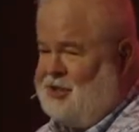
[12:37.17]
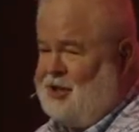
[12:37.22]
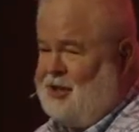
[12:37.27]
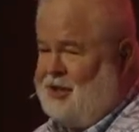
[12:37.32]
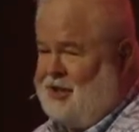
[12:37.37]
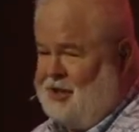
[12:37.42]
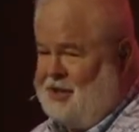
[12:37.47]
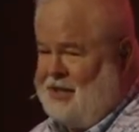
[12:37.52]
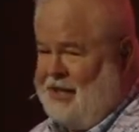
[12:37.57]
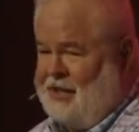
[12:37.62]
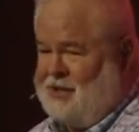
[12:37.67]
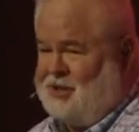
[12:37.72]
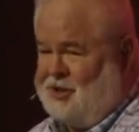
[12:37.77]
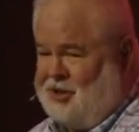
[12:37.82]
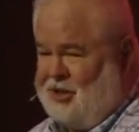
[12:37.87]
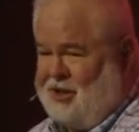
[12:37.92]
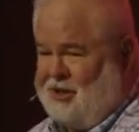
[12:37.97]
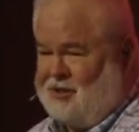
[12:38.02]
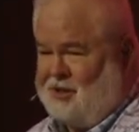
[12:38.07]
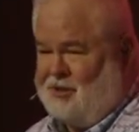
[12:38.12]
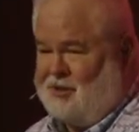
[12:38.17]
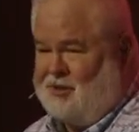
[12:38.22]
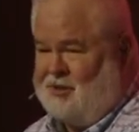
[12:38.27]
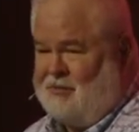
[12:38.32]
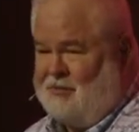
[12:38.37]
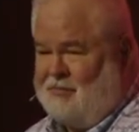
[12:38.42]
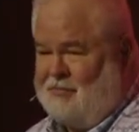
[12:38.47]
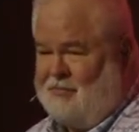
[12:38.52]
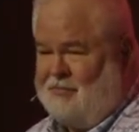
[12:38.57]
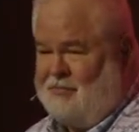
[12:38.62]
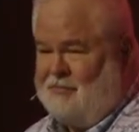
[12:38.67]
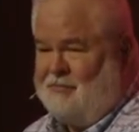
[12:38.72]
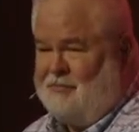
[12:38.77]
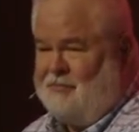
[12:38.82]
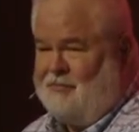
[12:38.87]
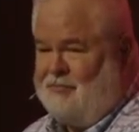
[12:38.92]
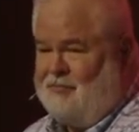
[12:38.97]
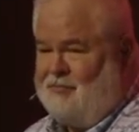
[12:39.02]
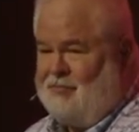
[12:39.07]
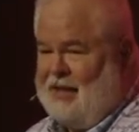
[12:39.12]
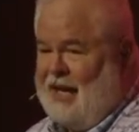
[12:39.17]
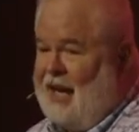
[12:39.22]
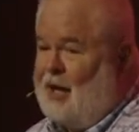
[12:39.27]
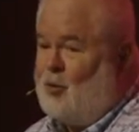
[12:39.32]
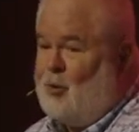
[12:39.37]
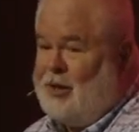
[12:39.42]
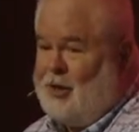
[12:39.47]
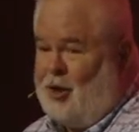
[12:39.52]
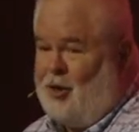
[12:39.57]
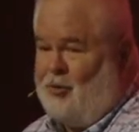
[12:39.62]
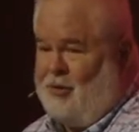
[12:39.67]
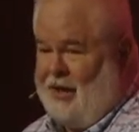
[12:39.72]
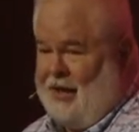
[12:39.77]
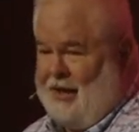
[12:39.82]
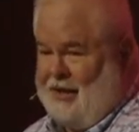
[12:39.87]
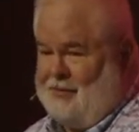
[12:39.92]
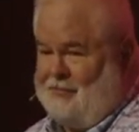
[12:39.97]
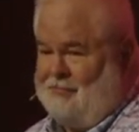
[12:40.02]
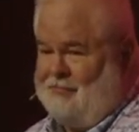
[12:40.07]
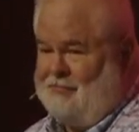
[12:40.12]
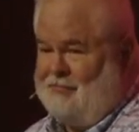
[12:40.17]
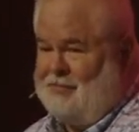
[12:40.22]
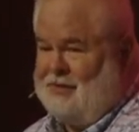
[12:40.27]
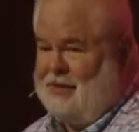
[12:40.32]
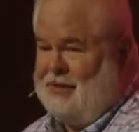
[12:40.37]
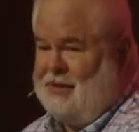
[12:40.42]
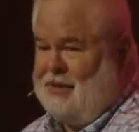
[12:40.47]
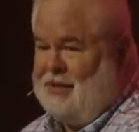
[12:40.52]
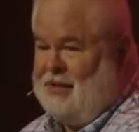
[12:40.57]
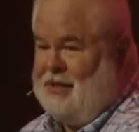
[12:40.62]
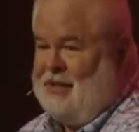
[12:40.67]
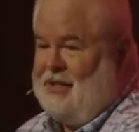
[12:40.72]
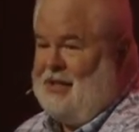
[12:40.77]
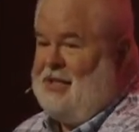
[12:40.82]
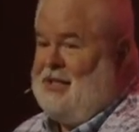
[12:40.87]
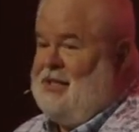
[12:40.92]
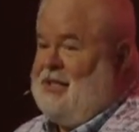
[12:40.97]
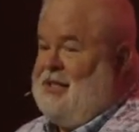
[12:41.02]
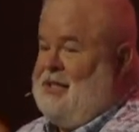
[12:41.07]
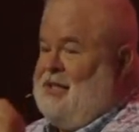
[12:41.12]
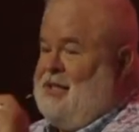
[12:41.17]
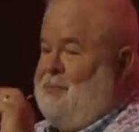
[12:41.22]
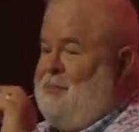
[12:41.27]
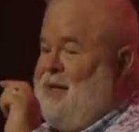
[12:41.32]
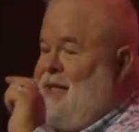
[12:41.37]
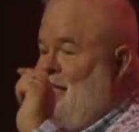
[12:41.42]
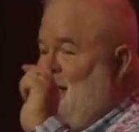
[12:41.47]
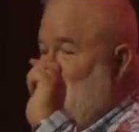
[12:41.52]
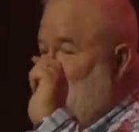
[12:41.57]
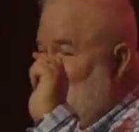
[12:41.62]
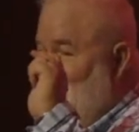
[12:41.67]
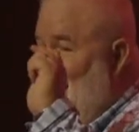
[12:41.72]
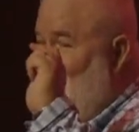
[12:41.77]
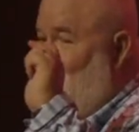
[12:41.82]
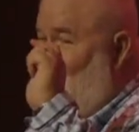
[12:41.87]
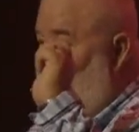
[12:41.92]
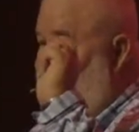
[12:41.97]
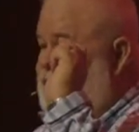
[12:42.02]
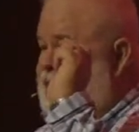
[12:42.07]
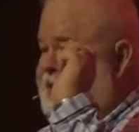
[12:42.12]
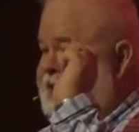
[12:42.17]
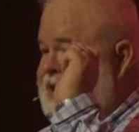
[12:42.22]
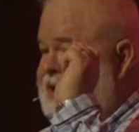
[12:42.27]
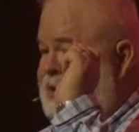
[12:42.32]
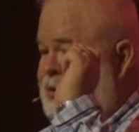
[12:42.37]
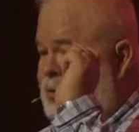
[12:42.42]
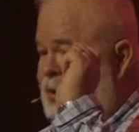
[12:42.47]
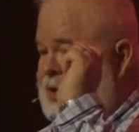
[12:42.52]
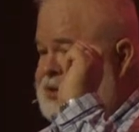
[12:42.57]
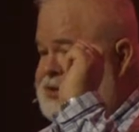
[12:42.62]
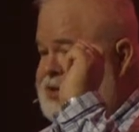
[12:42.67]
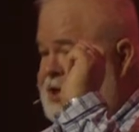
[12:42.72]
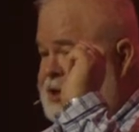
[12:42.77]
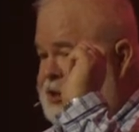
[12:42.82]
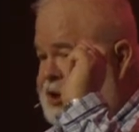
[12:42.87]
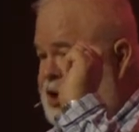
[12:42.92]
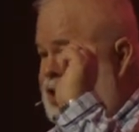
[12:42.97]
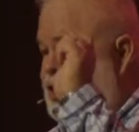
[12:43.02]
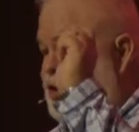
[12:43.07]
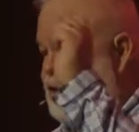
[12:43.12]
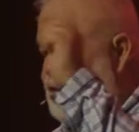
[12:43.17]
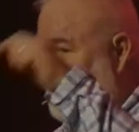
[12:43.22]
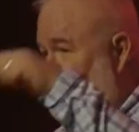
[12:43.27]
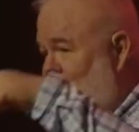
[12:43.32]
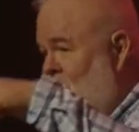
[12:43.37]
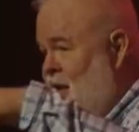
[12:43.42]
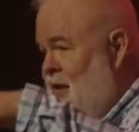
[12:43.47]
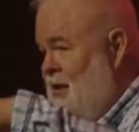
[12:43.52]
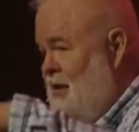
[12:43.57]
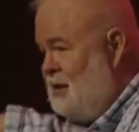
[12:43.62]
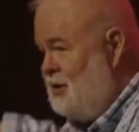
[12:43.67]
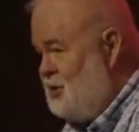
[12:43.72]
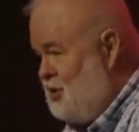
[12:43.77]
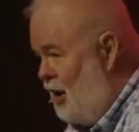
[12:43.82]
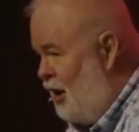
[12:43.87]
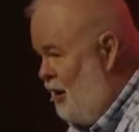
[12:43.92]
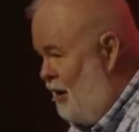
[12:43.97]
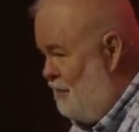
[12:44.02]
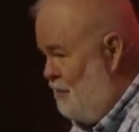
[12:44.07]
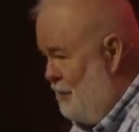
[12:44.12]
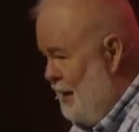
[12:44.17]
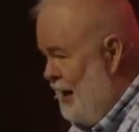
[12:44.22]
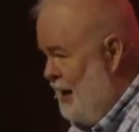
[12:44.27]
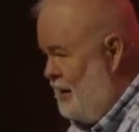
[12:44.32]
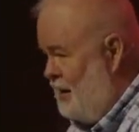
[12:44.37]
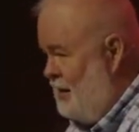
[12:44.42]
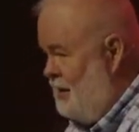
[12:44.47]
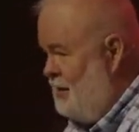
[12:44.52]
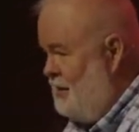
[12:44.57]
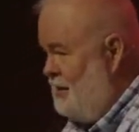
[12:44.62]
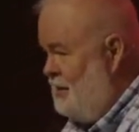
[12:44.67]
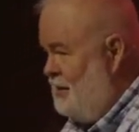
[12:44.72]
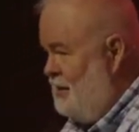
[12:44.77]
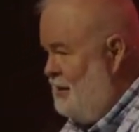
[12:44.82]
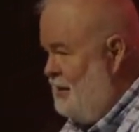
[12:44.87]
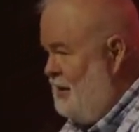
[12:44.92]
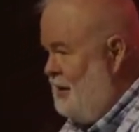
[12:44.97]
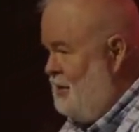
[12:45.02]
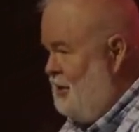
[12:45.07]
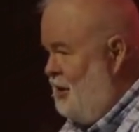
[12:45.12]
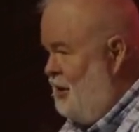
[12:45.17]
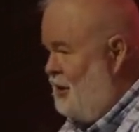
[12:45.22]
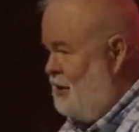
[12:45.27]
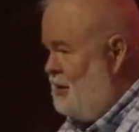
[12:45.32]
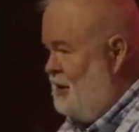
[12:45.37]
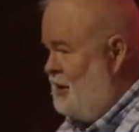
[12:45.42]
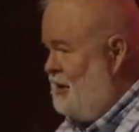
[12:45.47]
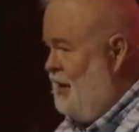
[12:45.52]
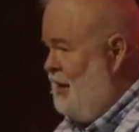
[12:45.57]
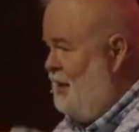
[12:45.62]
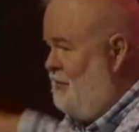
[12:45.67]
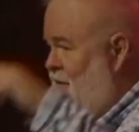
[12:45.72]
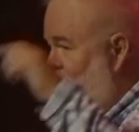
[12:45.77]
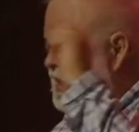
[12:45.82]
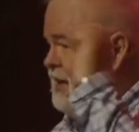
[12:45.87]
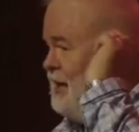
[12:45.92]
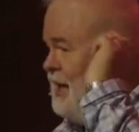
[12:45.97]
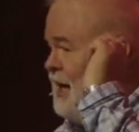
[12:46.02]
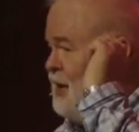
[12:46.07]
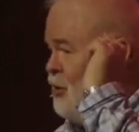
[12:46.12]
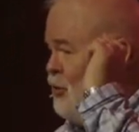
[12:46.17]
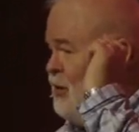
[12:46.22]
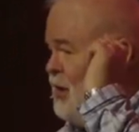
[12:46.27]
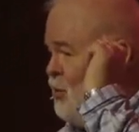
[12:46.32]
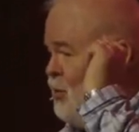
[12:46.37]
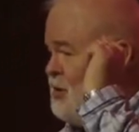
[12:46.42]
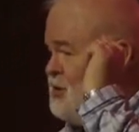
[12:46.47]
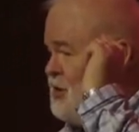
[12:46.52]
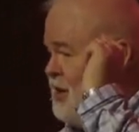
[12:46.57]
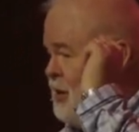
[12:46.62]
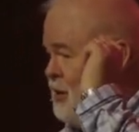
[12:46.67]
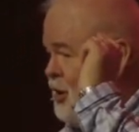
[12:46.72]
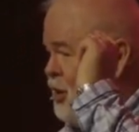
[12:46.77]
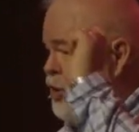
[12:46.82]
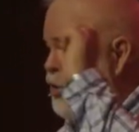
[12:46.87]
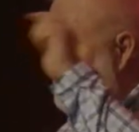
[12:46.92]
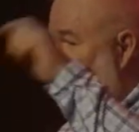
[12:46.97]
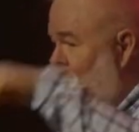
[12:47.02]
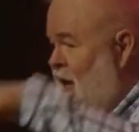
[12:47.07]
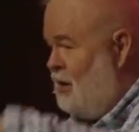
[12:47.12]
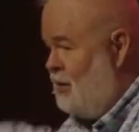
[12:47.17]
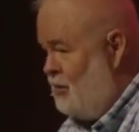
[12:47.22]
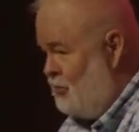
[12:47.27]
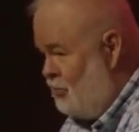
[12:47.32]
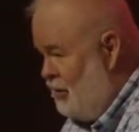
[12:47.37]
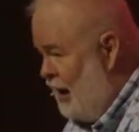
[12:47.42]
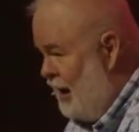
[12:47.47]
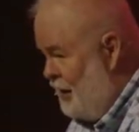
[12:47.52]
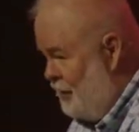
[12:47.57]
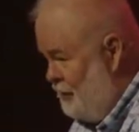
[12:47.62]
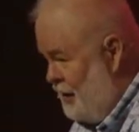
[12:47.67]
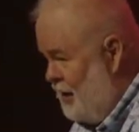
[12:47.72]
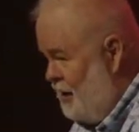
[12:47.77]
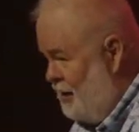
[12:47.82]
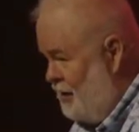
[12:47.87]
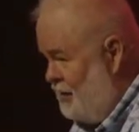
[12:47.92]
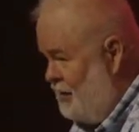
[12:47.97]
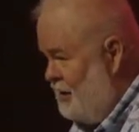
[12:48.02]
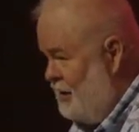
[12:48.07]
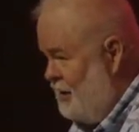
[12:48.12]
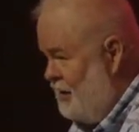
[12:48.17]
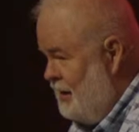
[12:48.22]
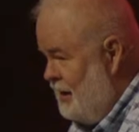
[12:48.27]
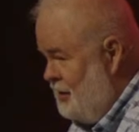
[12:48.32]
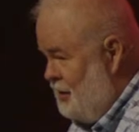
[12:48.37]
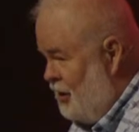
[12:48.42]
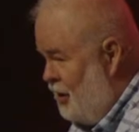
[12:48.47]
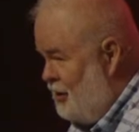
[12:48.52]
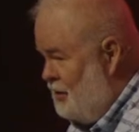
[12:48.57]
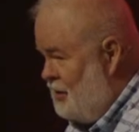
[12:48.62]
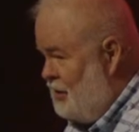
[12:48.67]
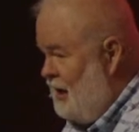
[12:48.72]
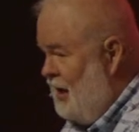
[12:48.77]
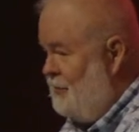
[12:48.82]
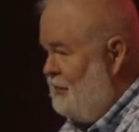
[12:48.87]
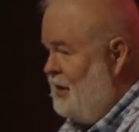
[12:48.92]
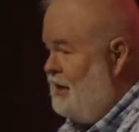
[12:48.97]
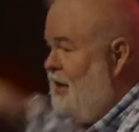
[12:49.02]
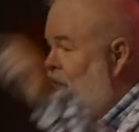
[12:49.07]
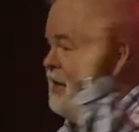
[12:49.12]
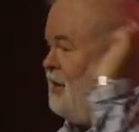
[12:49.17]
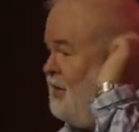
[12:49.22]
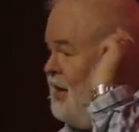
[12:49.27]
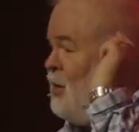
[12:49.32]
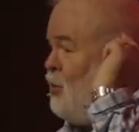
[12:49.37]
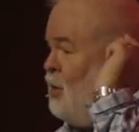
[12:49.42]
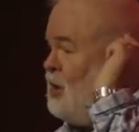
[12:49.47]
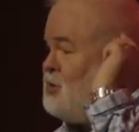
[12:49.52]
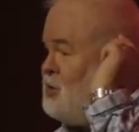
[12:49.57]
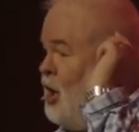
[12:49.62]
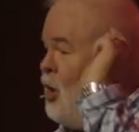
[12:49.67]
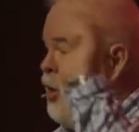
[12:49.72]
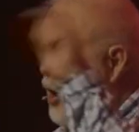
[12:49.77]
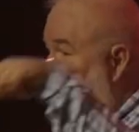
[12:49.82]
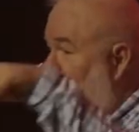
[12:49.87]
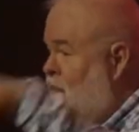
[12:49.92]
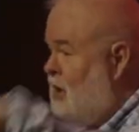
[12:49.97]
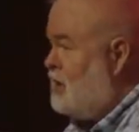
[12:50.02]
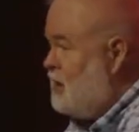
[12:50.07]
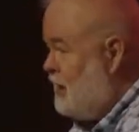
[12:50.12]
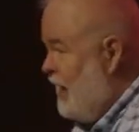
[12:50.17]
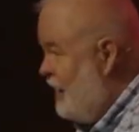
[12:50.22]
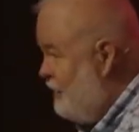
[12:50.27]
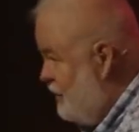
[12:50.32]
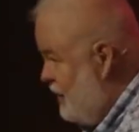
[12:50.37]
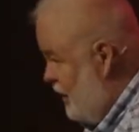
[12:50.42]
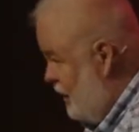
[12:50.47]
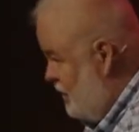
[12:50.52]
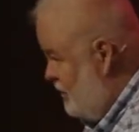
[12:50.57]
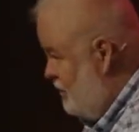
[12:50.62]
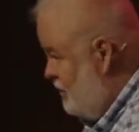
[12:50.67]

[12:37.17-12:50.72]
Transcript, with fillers: during the days of Jesus. How do we know that? Because not only was there no jar of manna in the Ark of the Covenant, not only was there no rod of Aaron in the Ark of the Covenant, there was no Ark of the Covenant.